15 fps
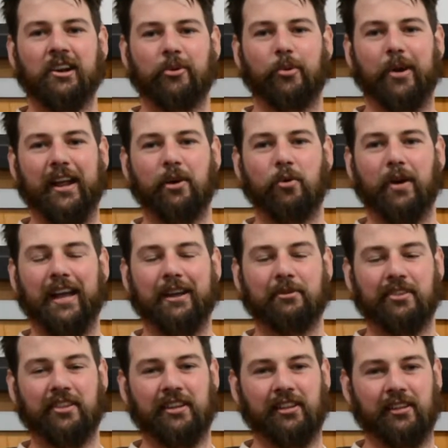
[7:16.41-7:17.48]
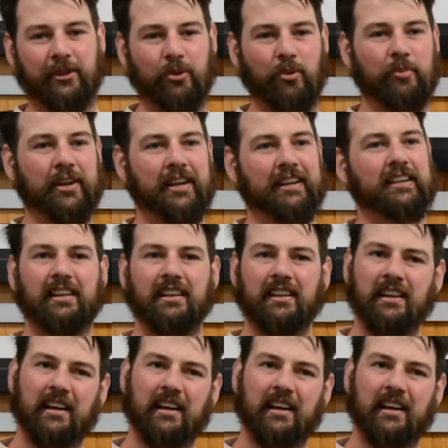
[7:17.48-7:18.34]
ran away with it a little bit.